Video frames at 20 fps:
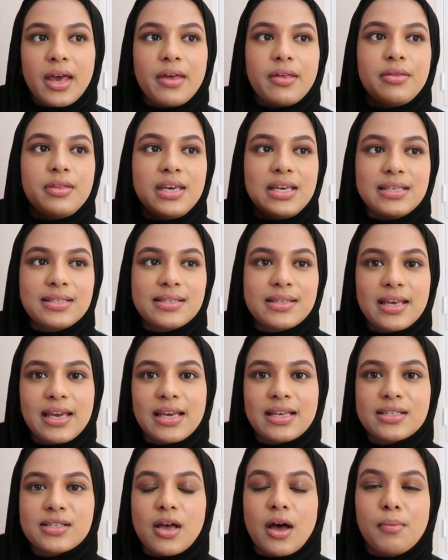These
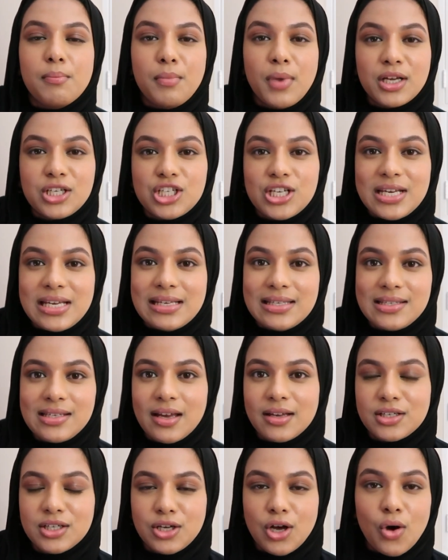things are much
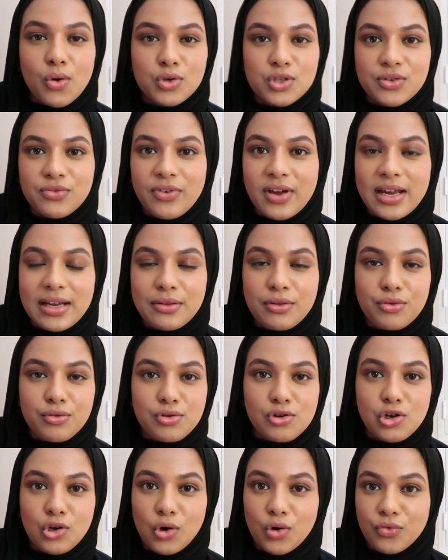easier to cultivate
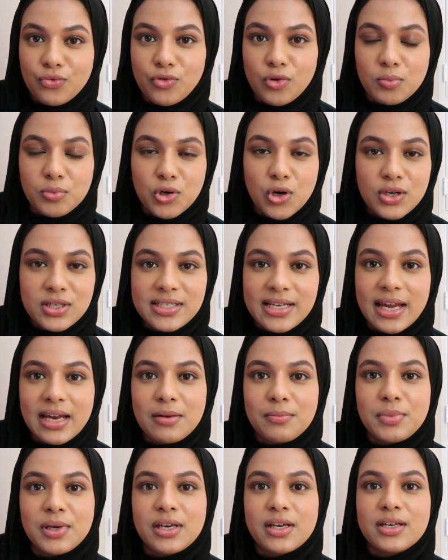through long form
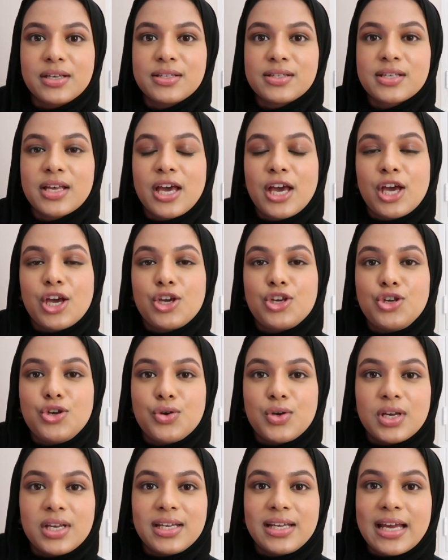content because
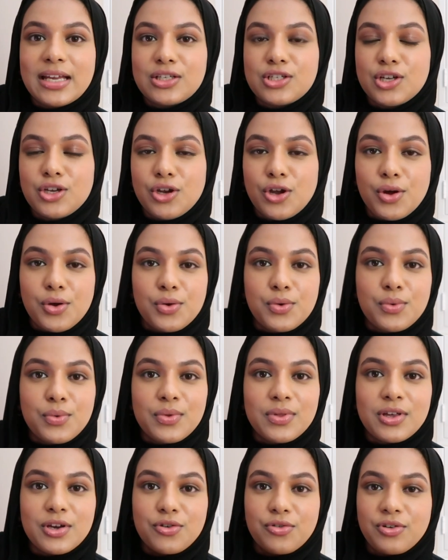you can get to know
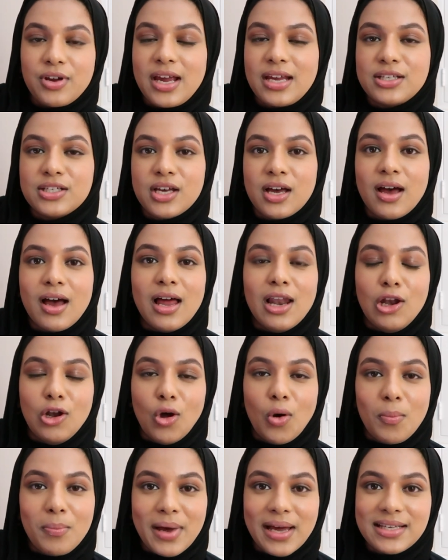the creator a
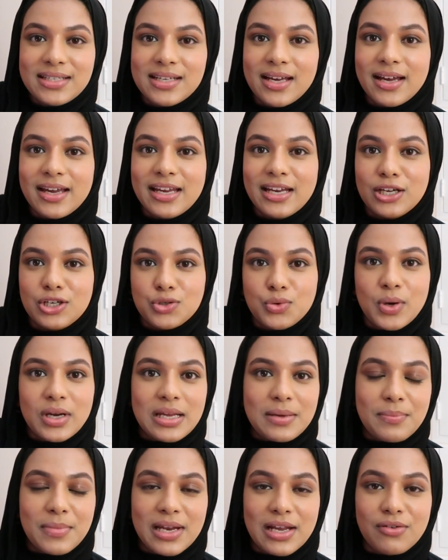lot better in a
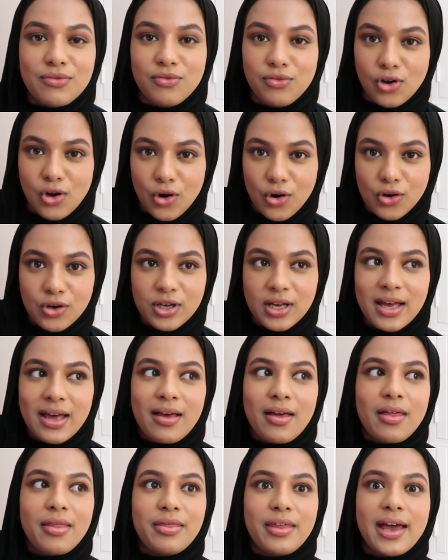20-minute vlog
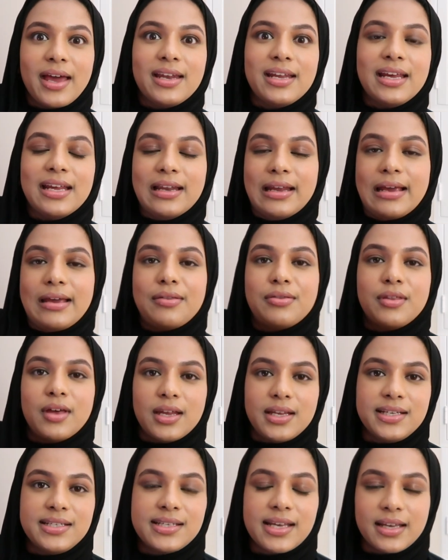than in a
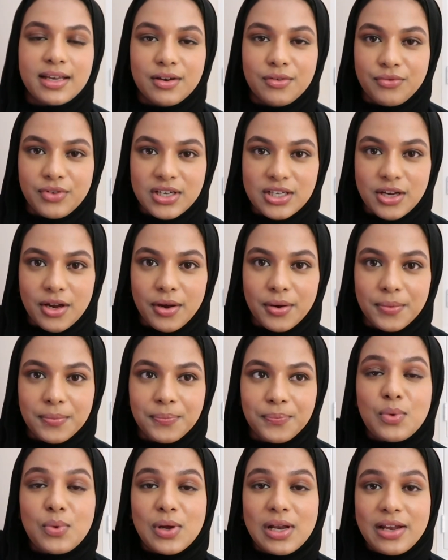30-second video.
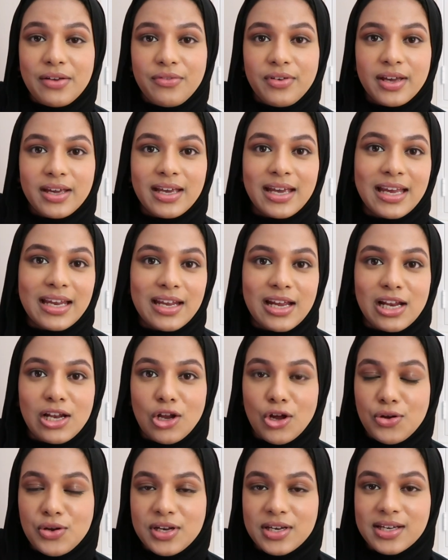And we're living in a
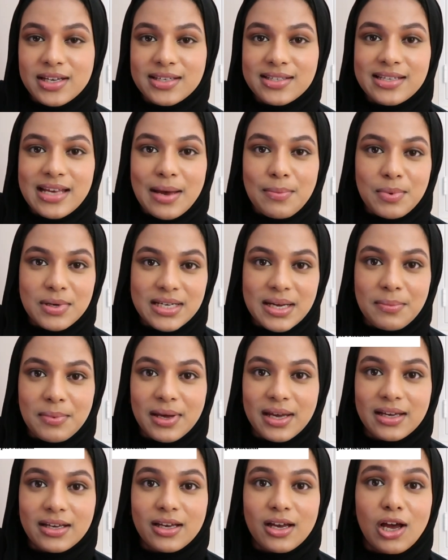loneliness
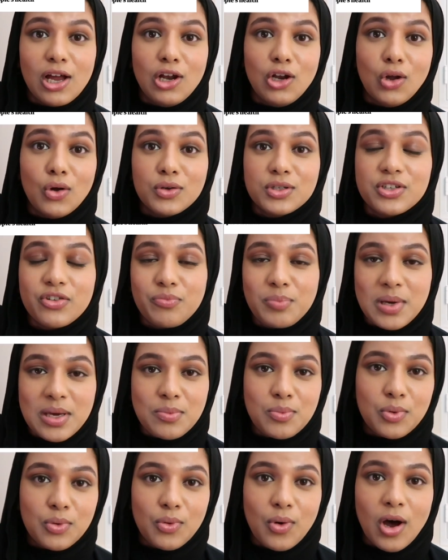epidemic. A lot of
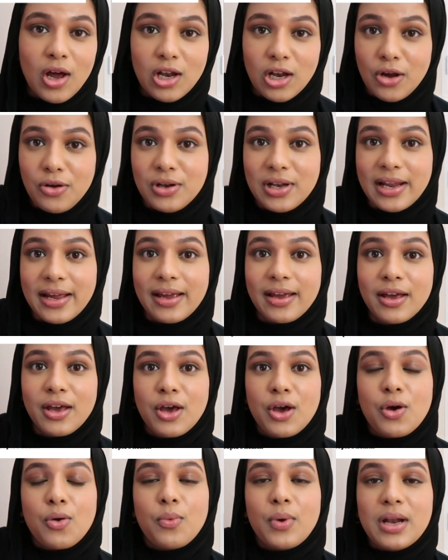people are lonely.
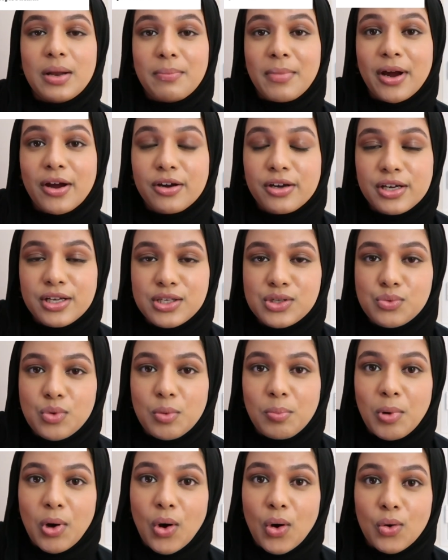When Americans were
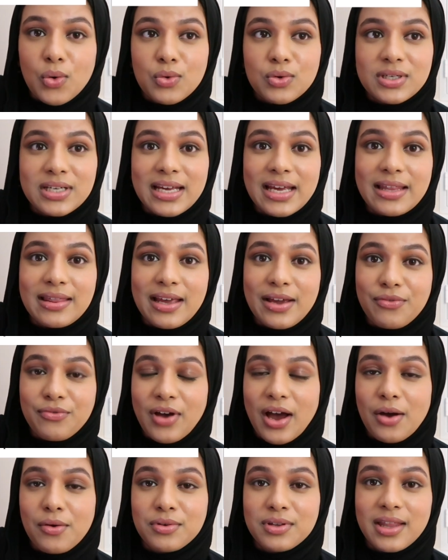polled, they
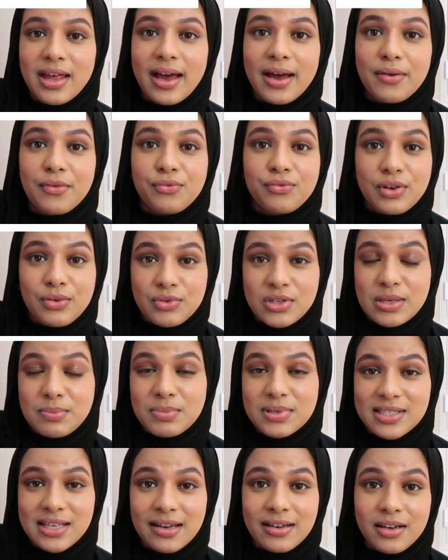found that
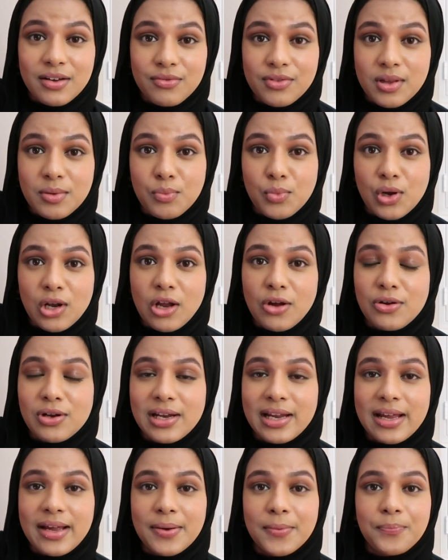50% of them were
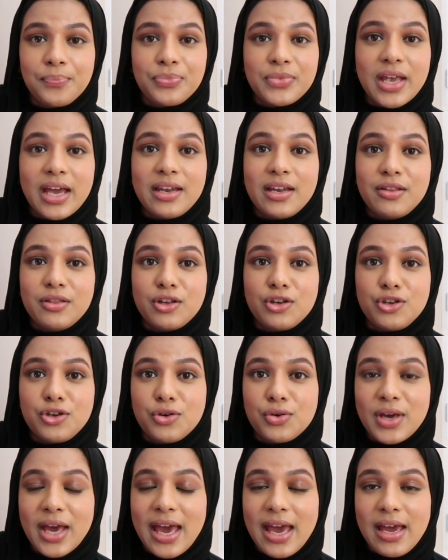lonely, and in the
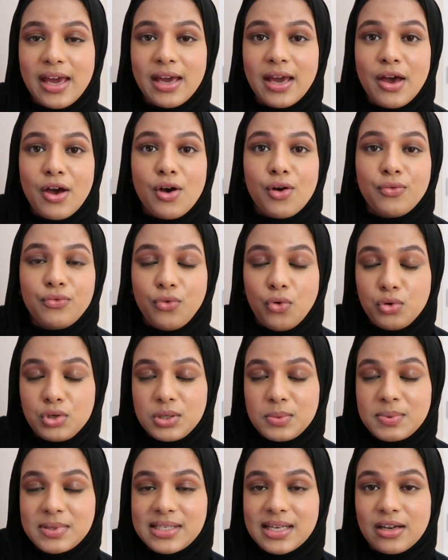UK,
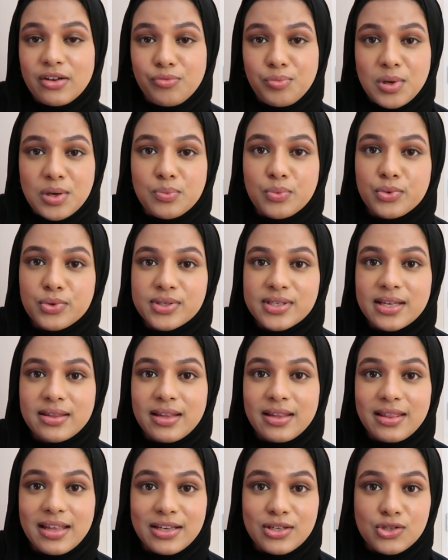40% of people said
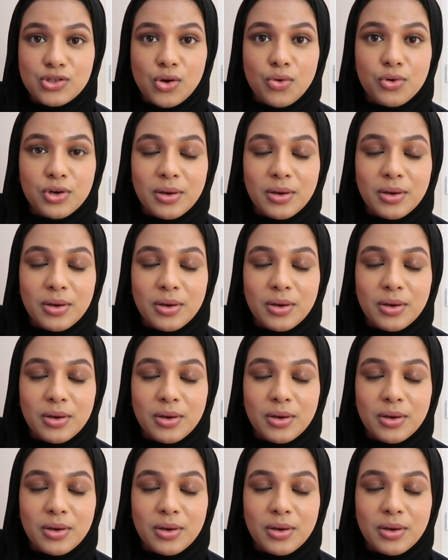that their sole